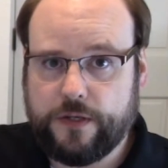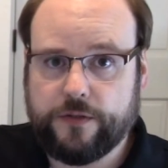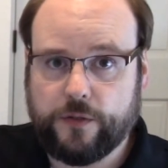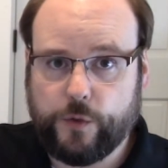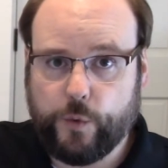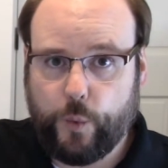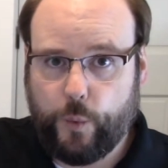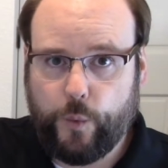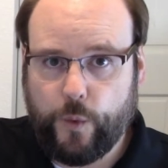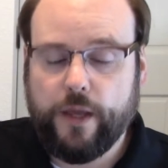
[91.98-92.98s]
he's a little,
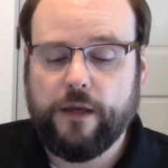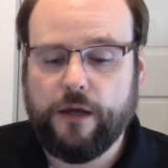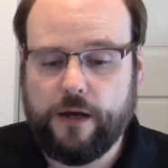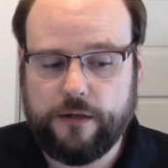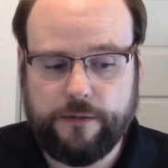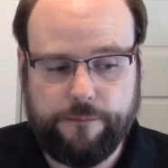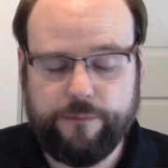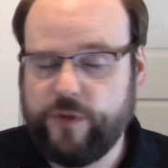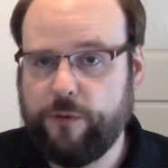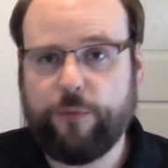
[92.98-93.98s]

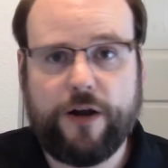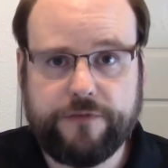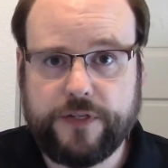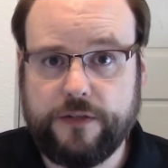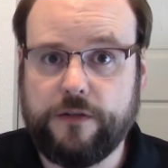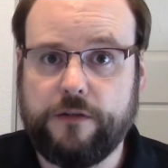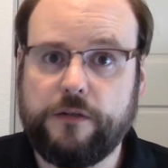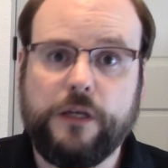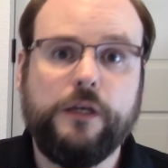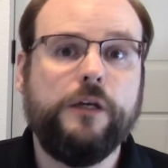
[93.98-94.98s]
prophecies and
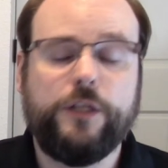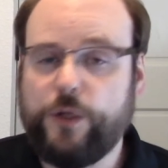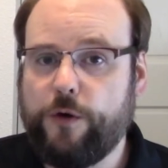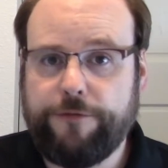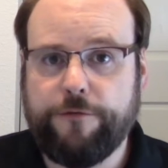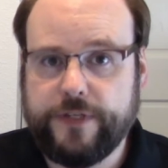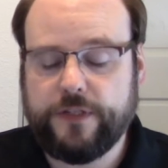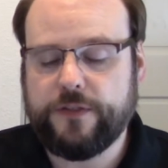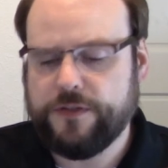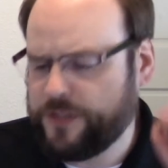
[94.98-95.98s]
UFO
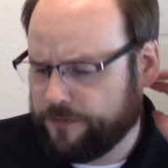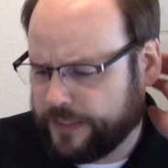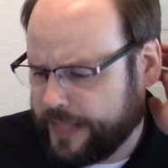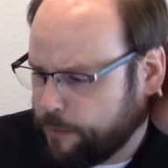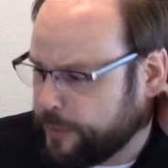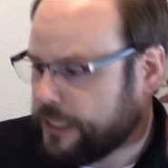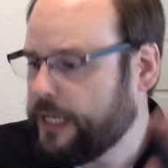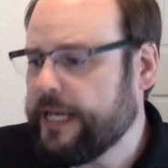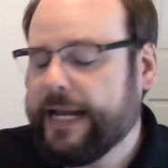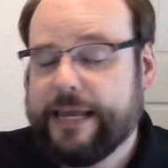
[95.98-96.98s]
visits and stuff like that. But
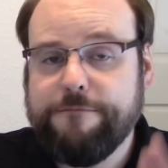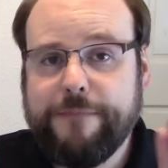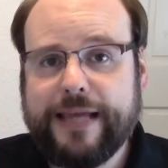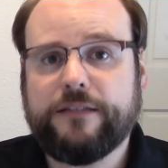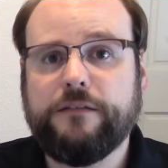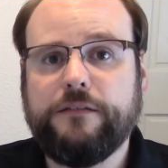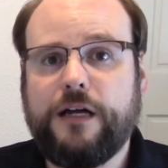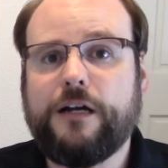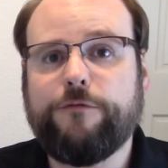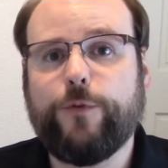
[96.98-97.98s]
he makes a
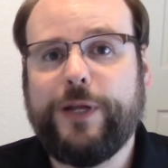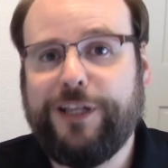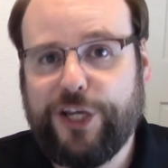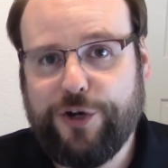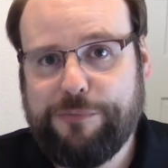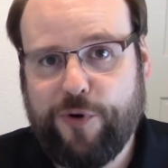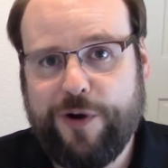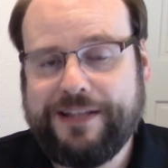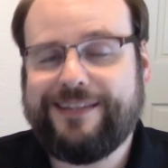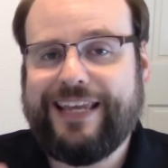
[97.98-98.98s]
lot of really good
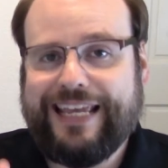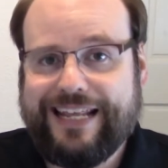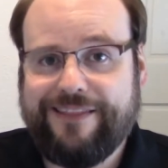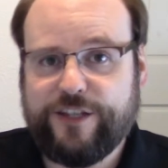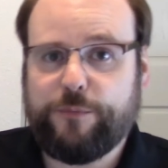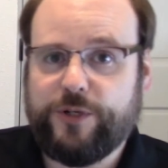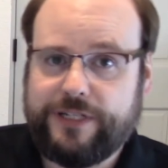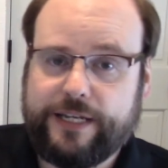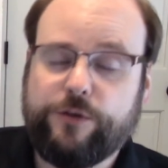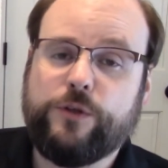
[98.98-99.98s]
points in this
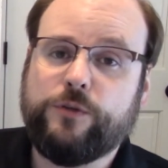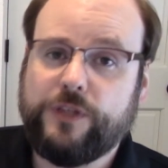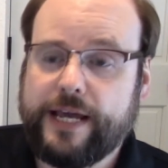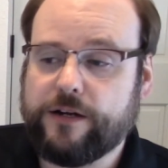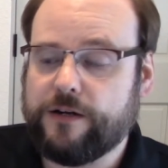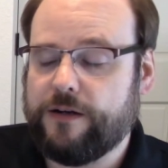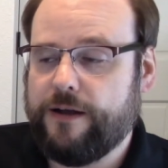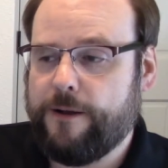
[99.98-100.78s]
particular letter.